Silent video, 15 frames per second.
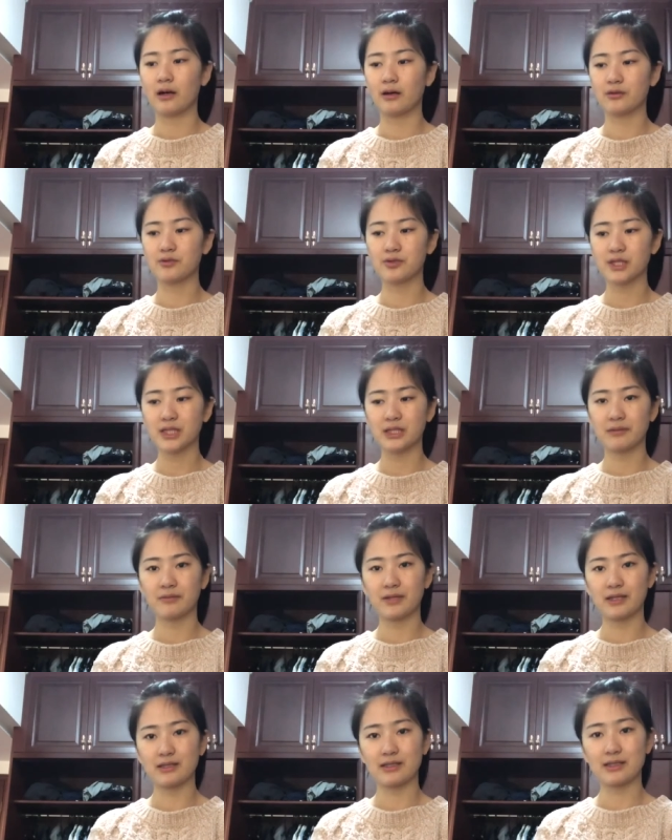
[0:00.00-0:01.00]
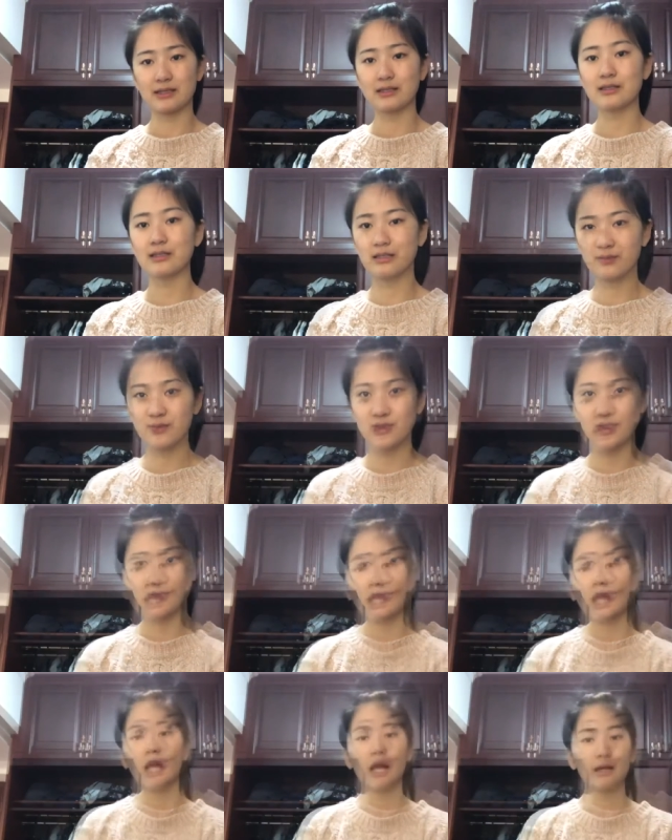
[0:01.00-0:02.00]
treat them as the same
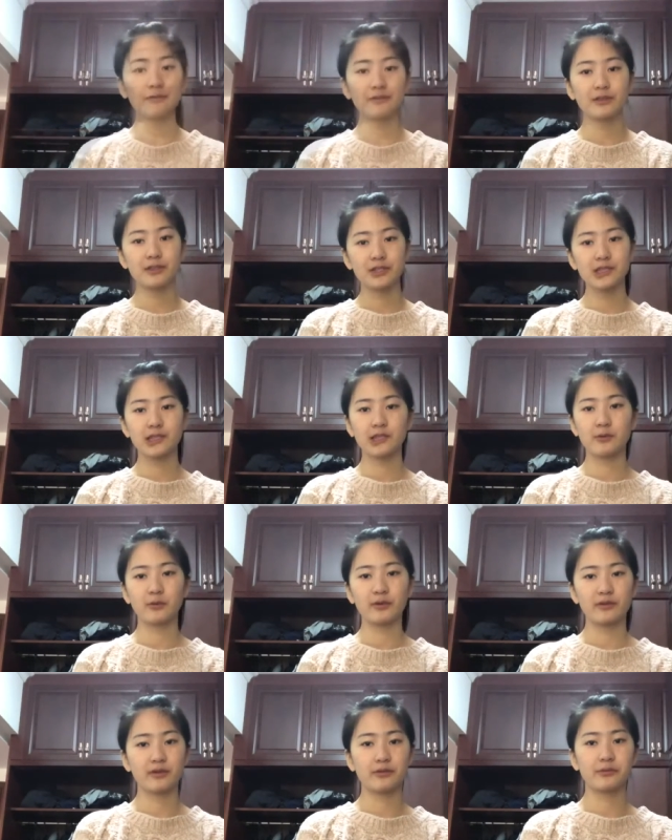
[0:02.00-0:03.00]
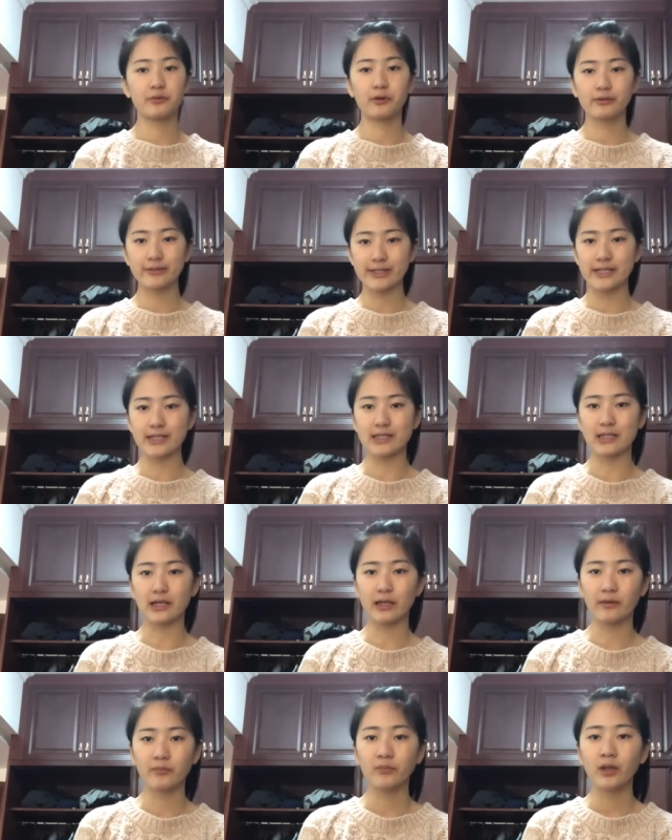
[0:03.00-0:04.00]
symptom. After dealing with the raw
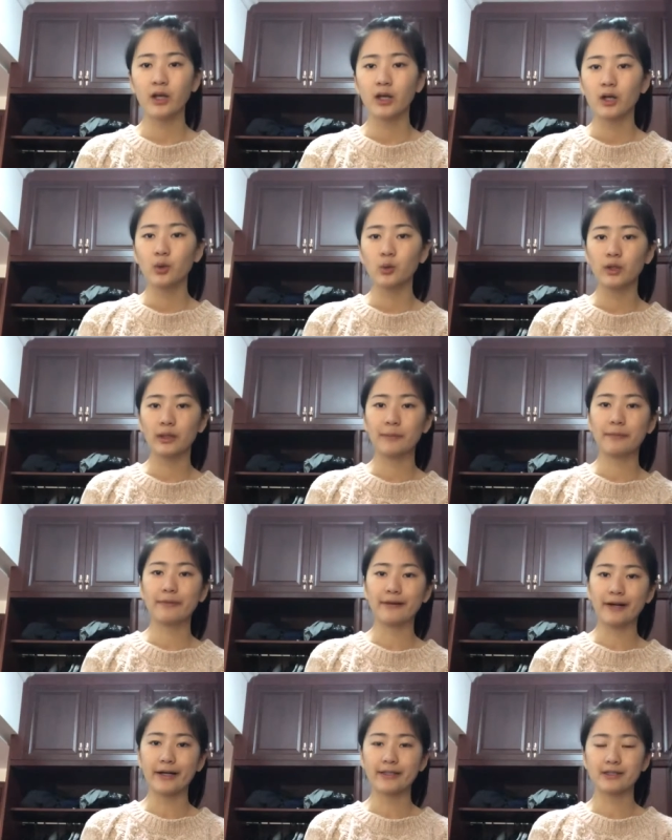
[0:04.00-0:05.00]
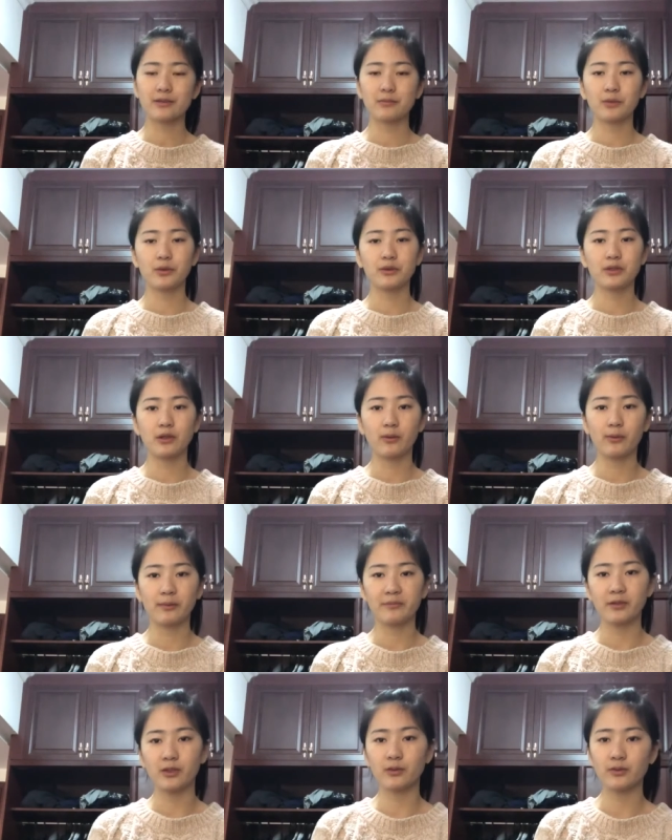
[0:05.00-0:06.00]
data, we apply the model we
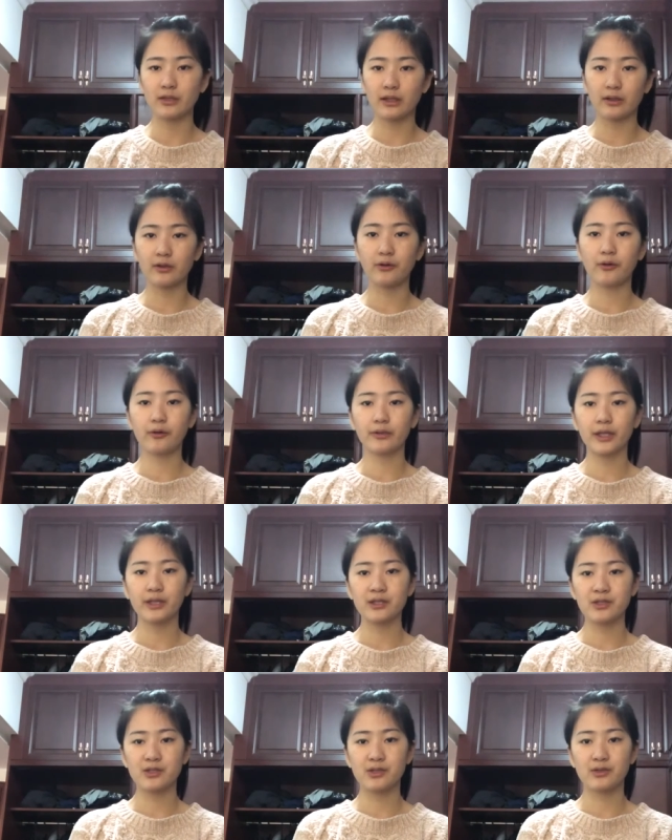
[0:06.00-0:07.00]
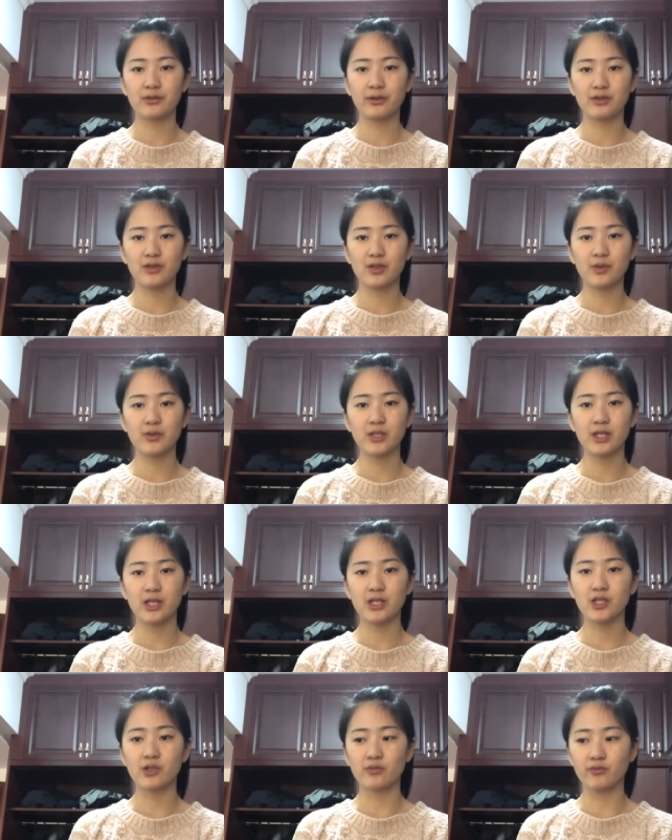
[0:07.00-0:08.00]
built according to
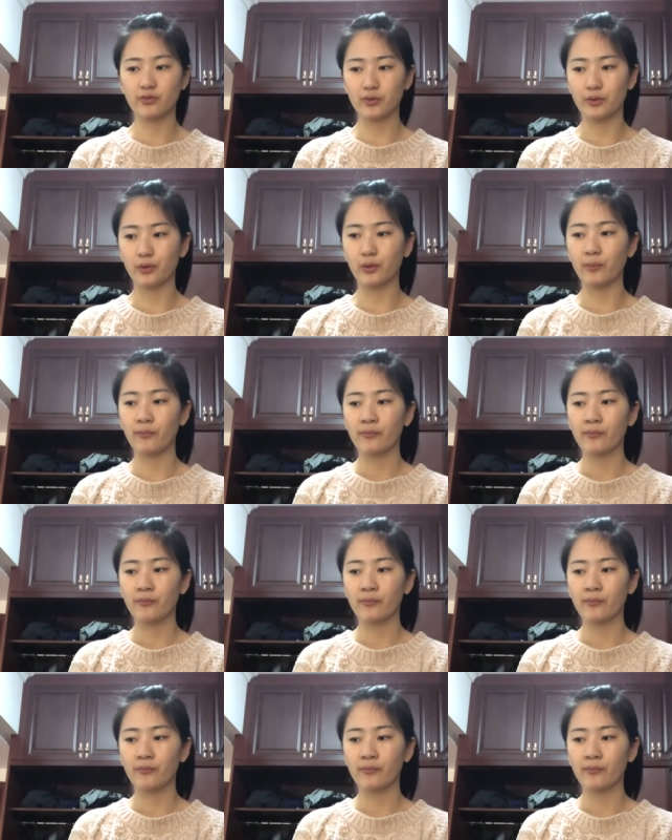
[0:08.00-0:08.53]
association rule